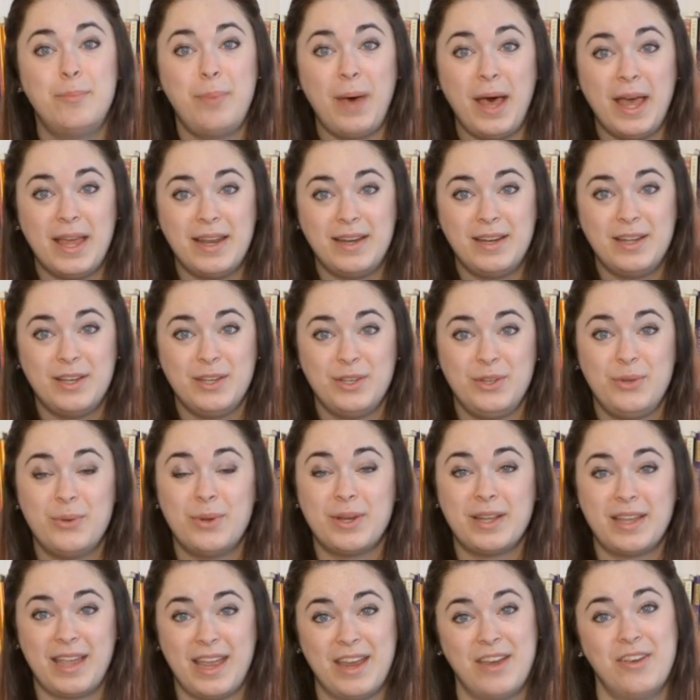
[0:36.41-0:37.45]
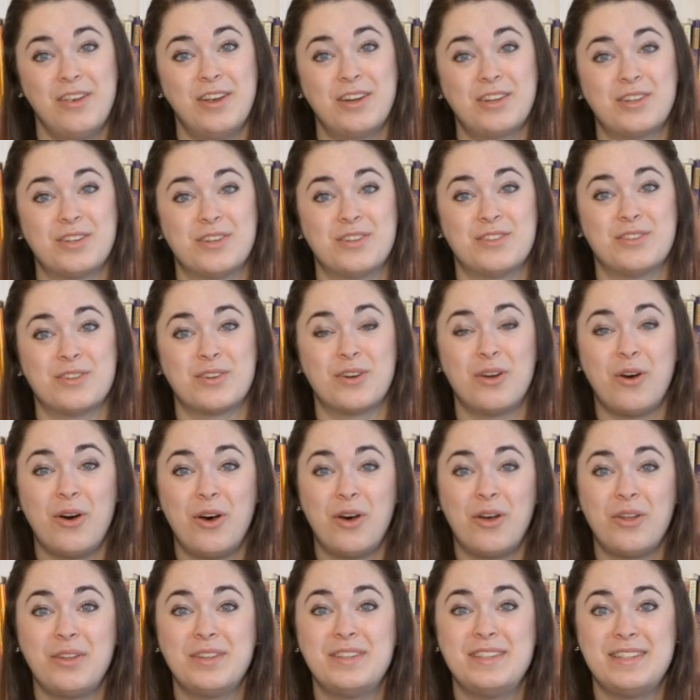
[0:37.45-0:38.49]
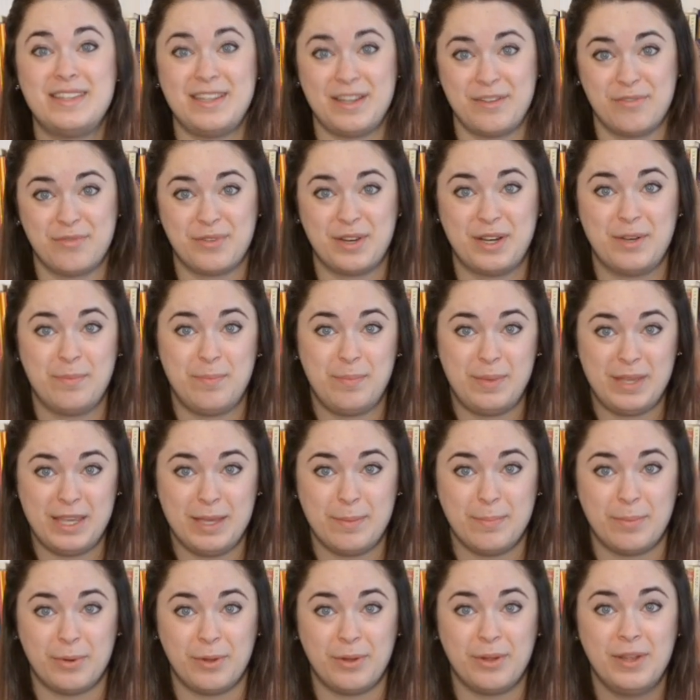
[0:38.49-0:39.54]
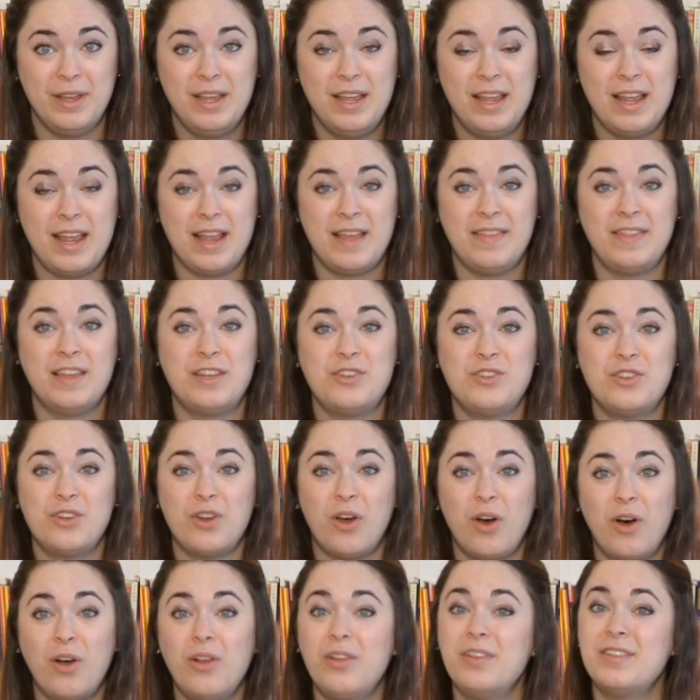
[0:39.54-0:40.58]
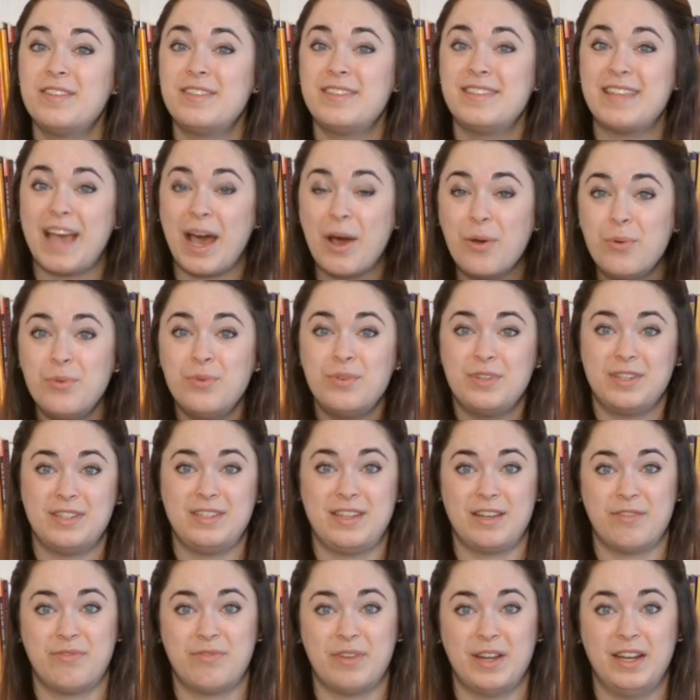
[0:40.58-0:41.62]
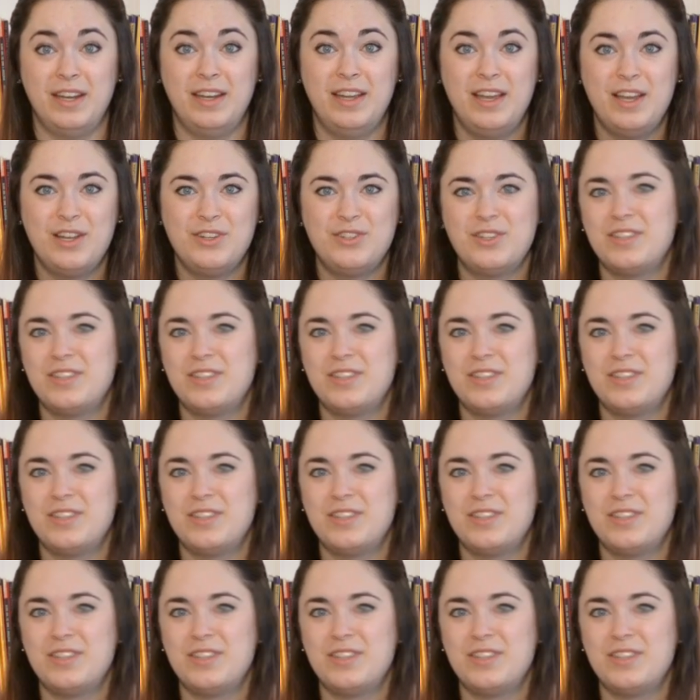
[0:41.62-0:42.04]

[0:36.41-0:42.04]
But your characters are all different people and they should all sound different,